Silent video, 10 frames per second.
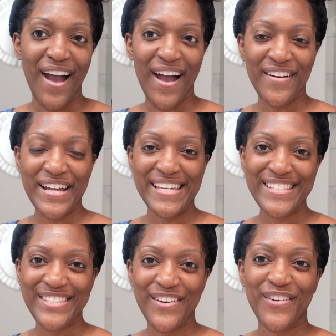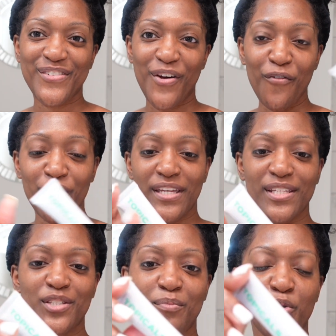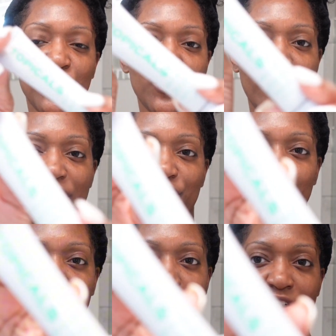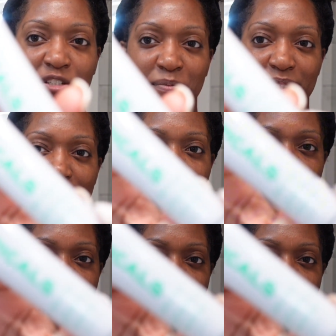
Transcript: All right, so don't forget to moisturize your lips. This